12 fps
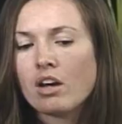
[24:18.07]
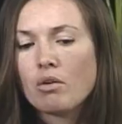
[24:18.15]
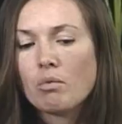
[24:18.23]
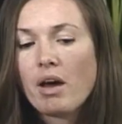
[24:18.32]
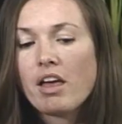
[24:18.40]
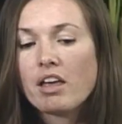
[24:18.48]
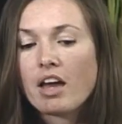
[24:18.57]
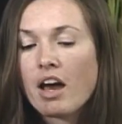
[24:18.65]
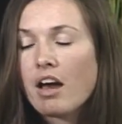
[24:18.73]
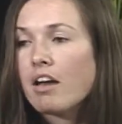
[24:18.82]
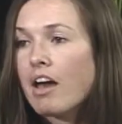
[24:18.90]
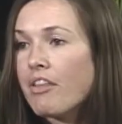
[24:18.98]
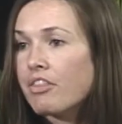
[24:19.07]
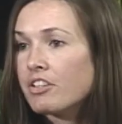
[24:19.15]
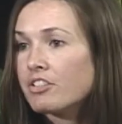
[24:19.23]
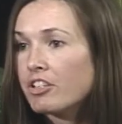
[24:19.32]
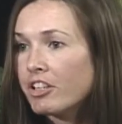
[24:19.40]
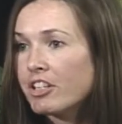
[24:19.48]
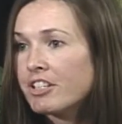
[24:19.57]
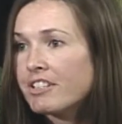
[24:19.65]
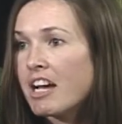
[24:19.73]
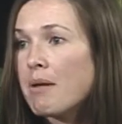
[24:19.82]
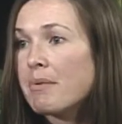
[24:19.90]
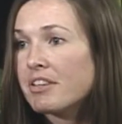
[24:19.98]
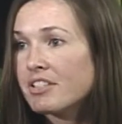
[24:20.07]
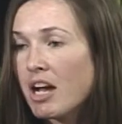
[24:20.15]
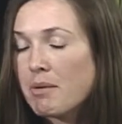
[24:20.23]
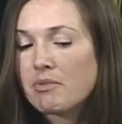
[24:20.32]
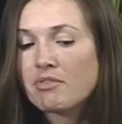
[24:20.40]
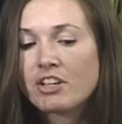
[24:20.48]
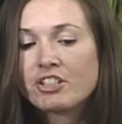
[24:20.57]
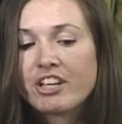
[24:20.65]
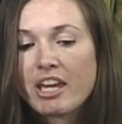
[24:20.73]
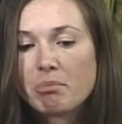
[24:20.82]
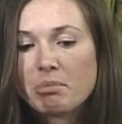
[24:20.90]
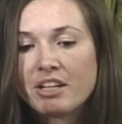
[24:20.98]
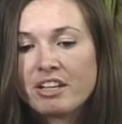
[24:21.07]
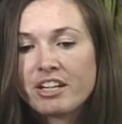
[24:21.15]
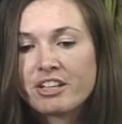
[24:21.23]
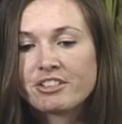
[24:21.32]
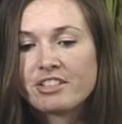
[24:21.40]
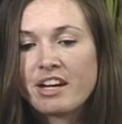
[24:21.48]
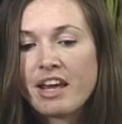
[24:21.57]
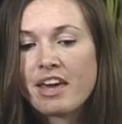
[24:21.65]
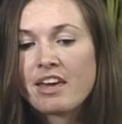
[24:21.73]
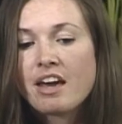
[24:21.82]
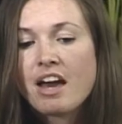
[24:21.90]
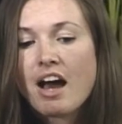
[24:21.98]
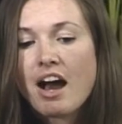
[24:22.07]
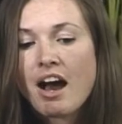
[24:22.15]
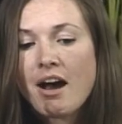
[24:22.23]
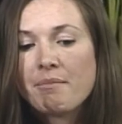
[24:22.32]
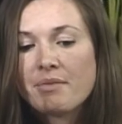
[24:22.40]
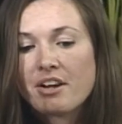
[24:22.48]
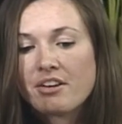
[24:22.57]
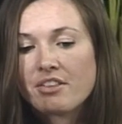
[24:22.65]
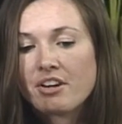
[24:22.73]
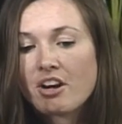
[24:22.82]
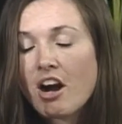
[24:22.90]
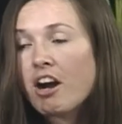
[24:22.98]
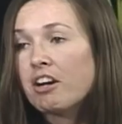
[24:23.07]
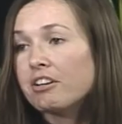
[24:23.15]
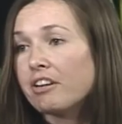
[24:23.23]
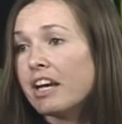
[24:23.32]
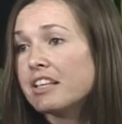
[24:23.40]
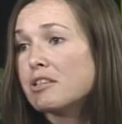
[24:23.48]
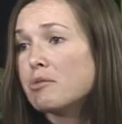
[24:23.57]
Well, at this current time, at the time of our taping here today, there are grants